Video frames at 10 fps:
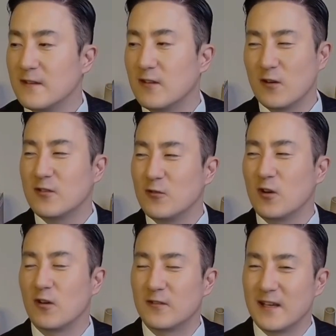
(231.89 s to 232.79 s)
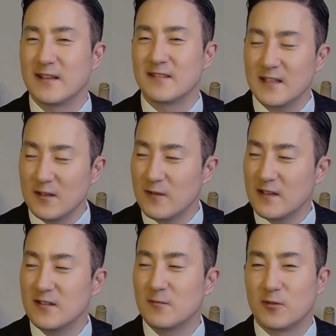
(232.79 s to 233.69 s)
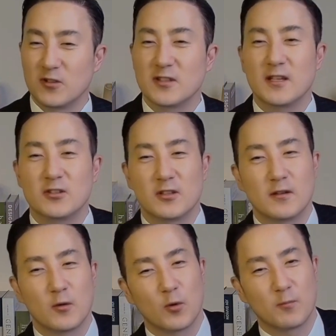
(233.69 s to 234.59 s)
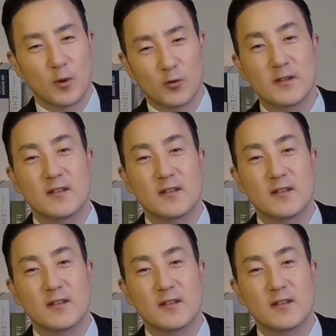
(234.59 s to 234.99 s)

It's also called accelerated depreciation or bonus